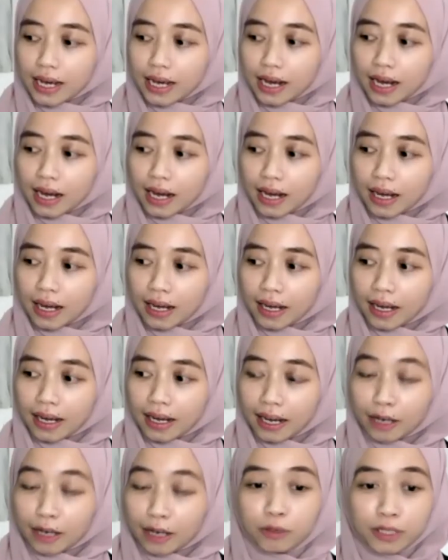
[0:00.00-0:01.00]

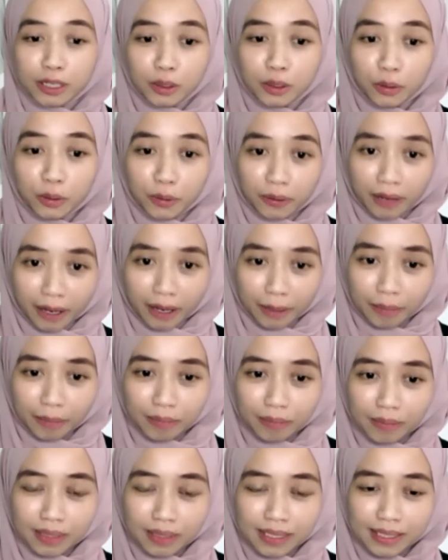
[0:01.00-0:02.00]
I already know them.
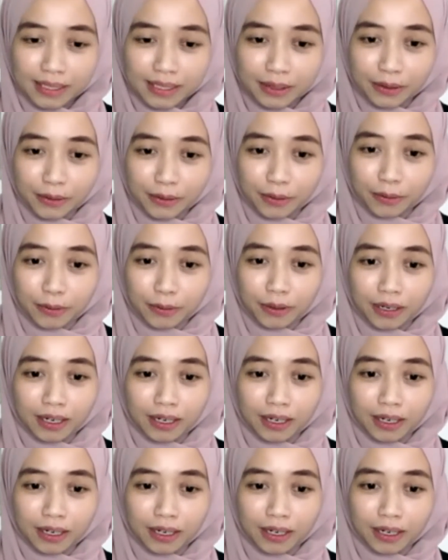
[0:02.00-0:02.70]
So